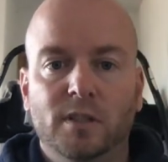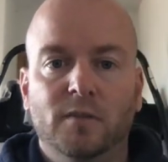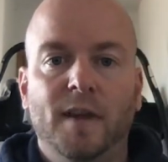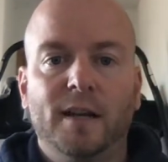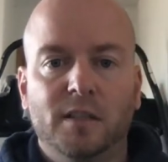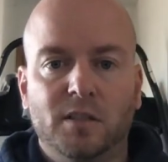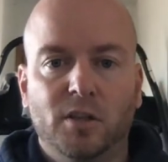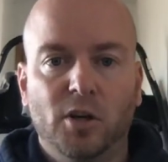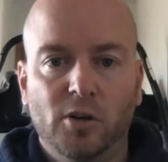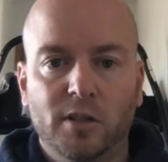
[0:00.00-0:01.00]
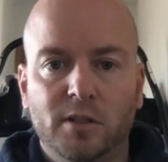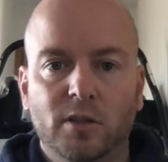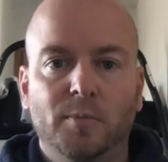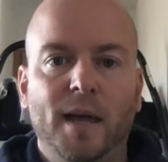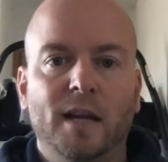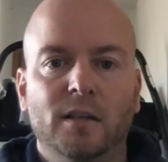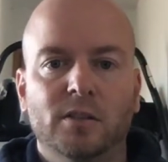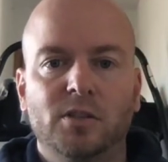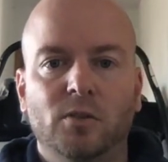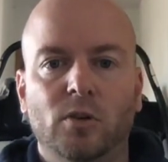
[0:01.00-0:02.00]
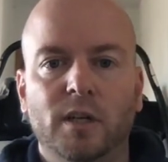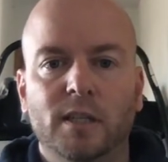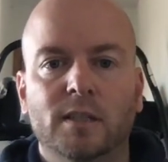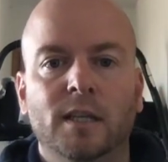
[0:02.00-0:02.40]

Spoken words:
In fact, it's encouraged to look back into the story.